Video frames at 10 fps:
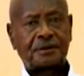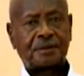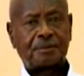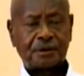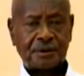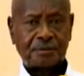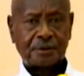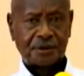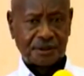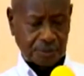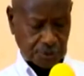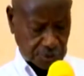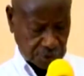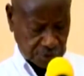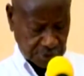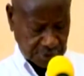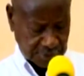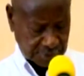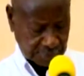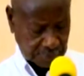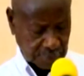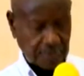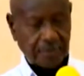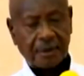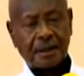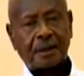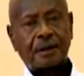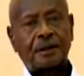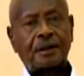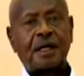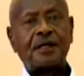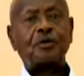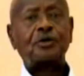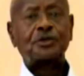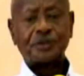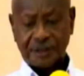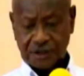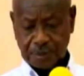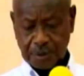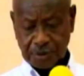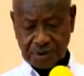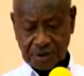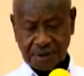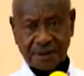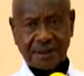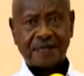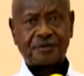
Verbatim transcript: support import substitution, and also exports in